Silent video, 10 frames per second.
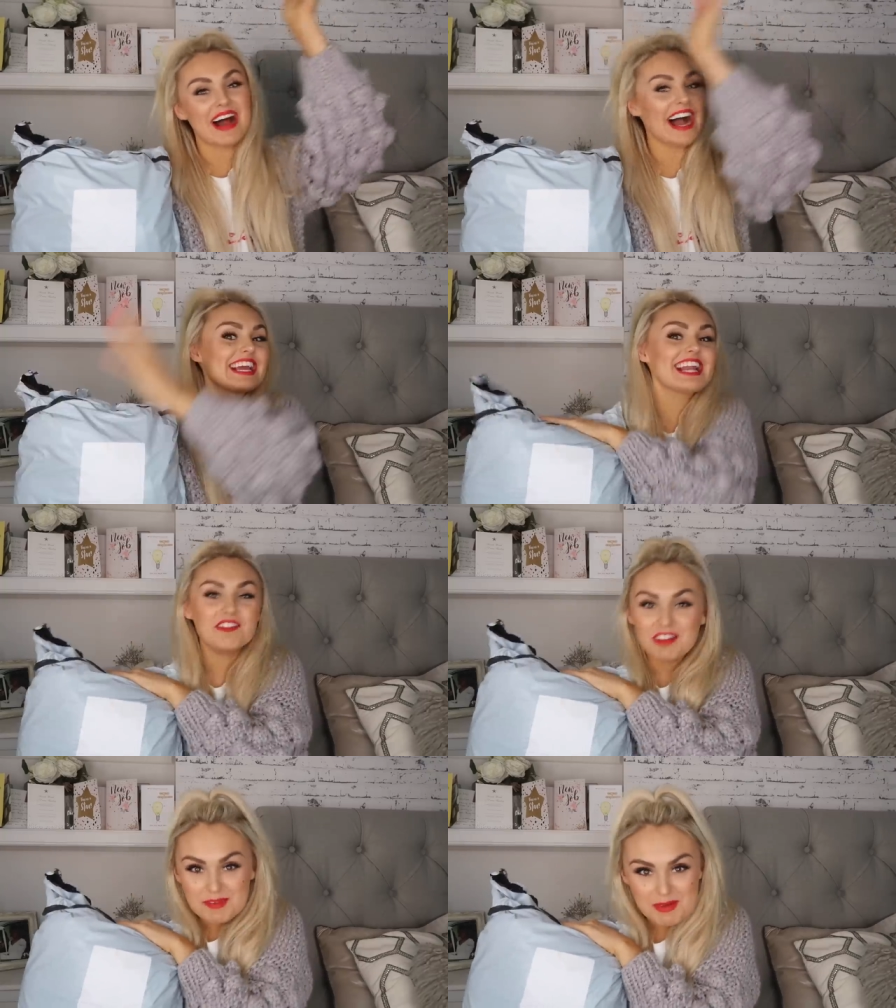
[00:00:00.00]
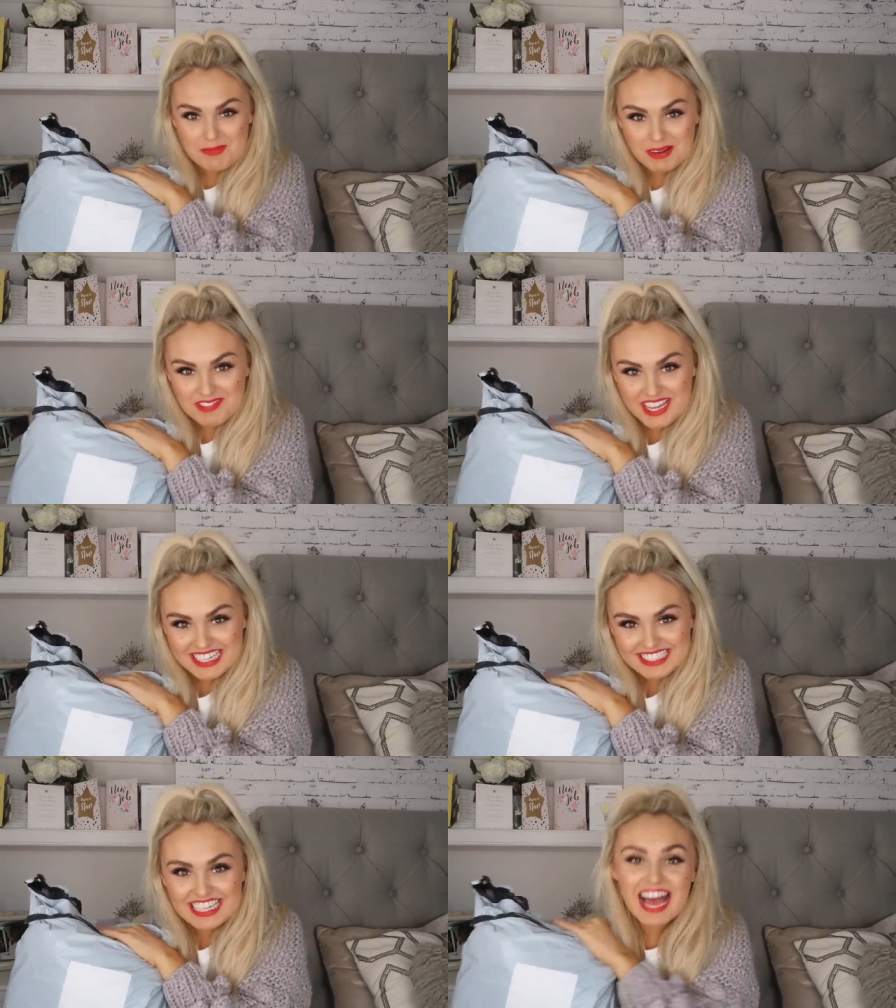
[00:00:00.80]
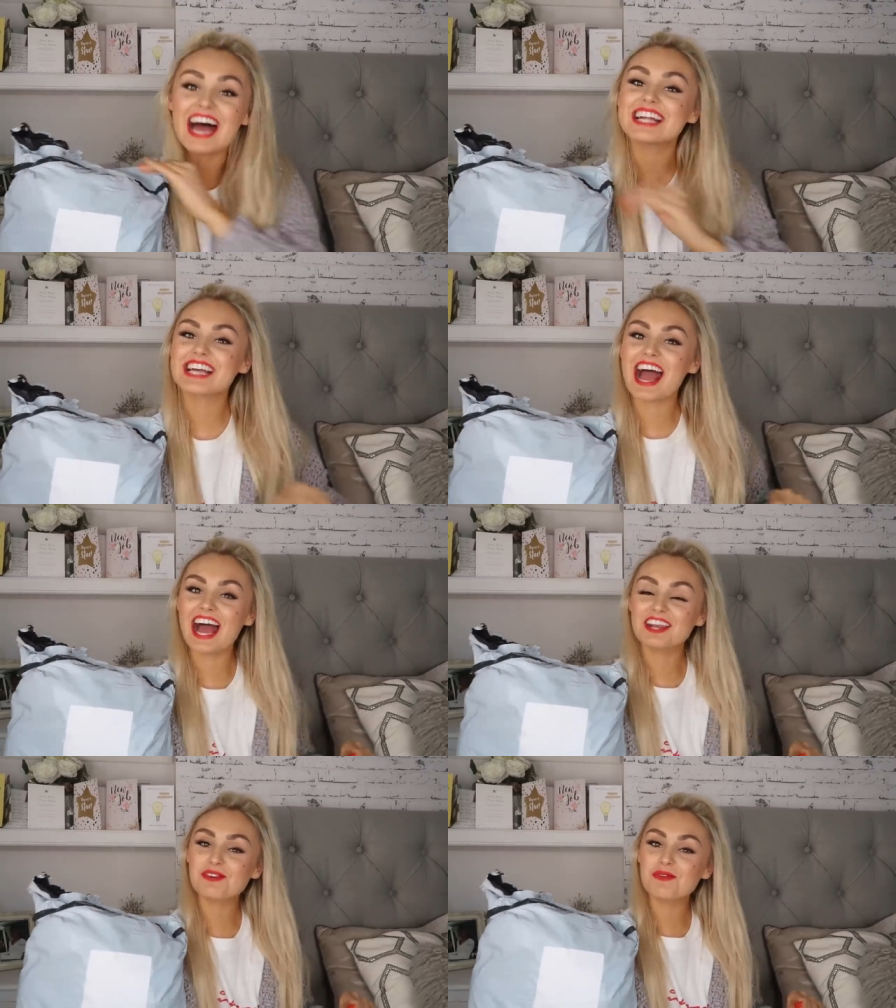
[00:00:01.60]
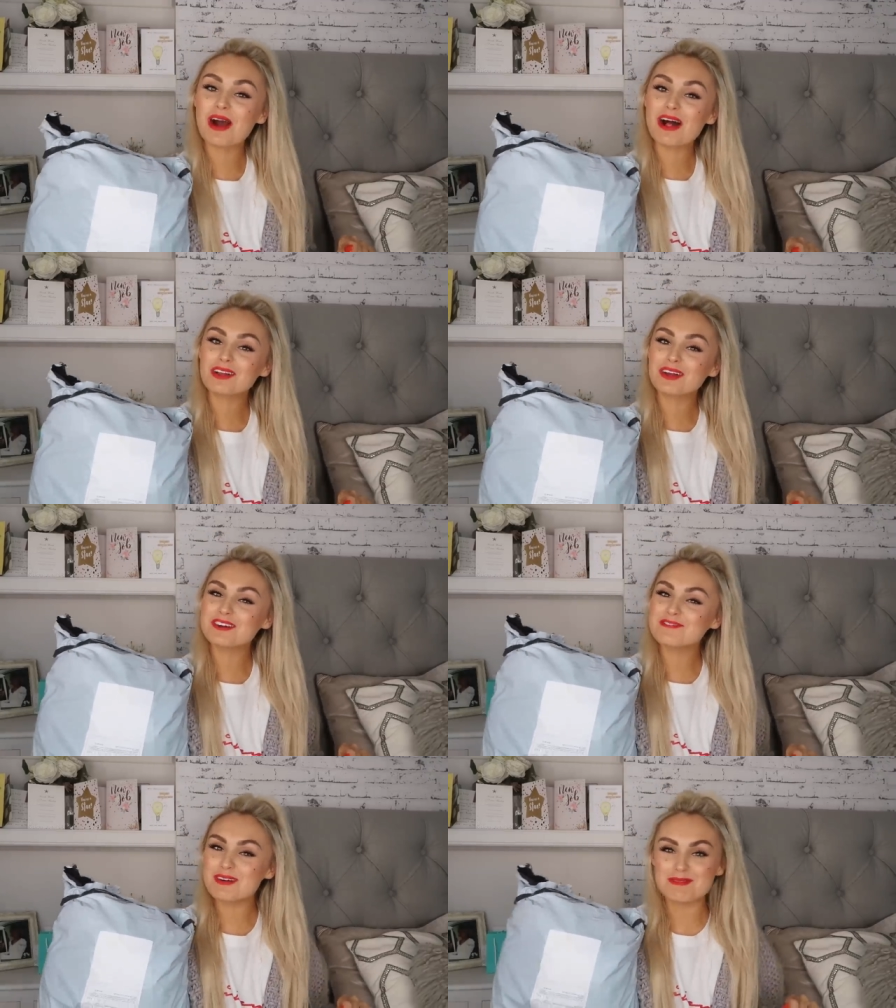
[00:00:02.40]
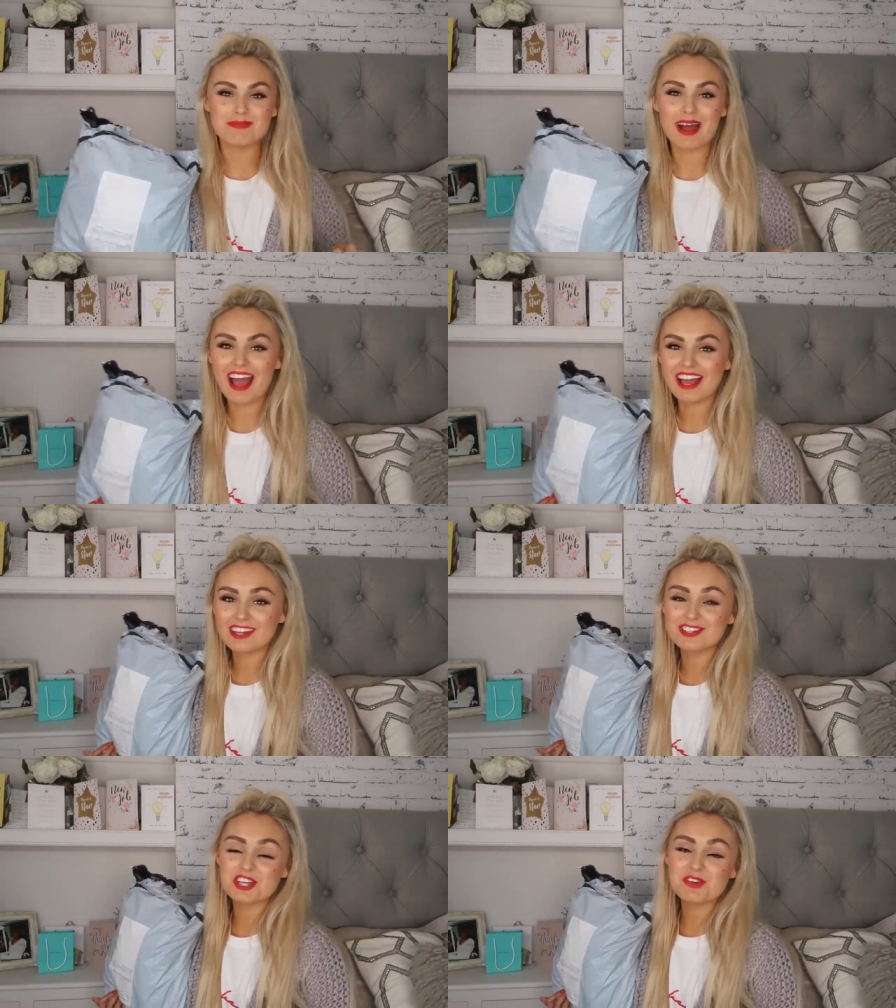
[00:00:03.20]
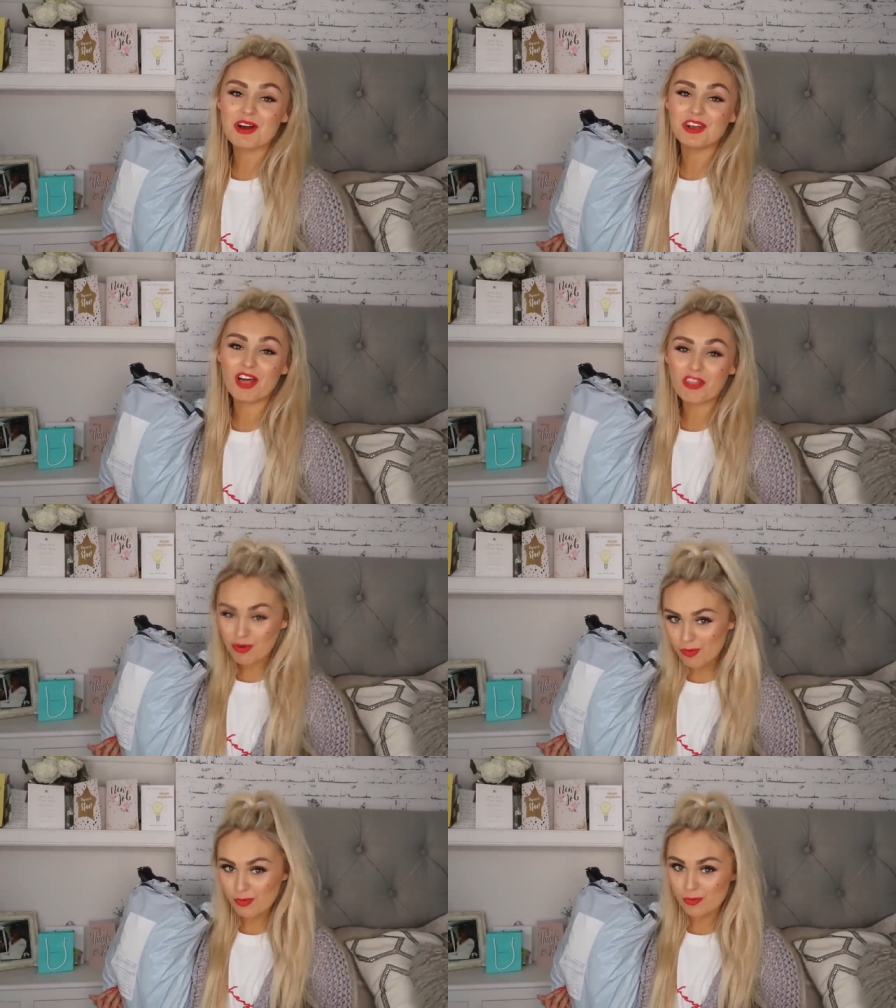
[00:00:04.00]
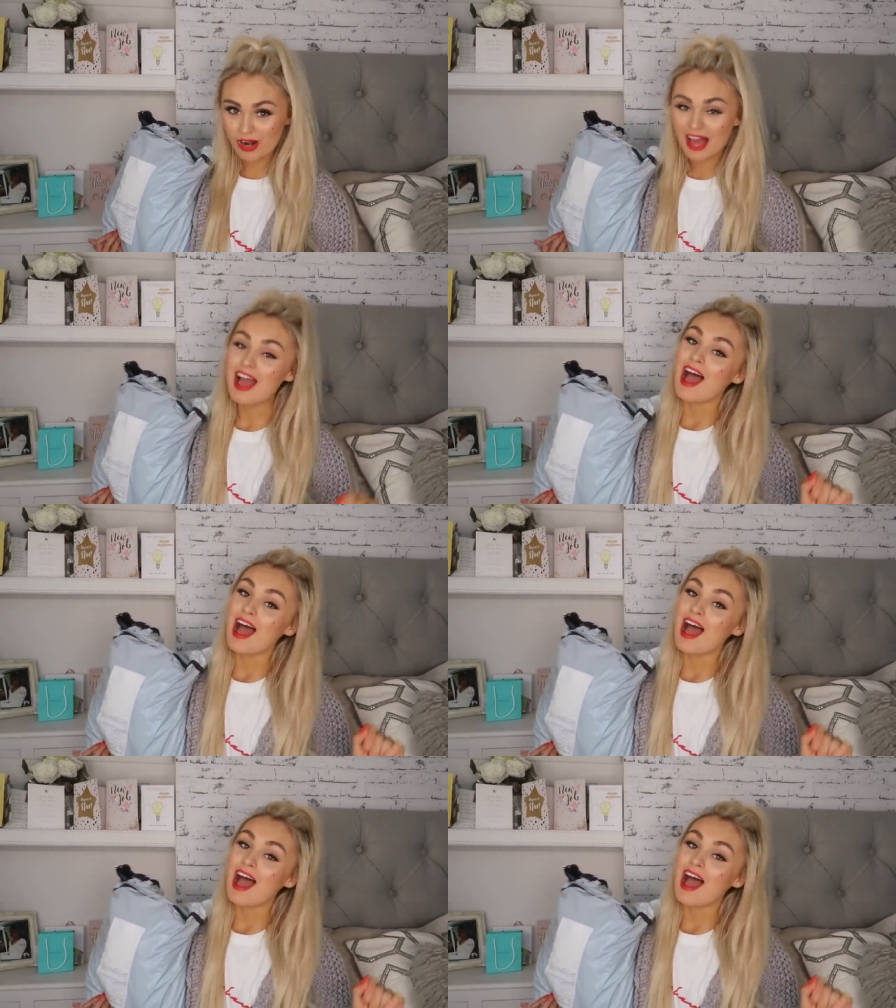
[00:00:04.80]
my lovely people of the internet, and welcome back to another haul.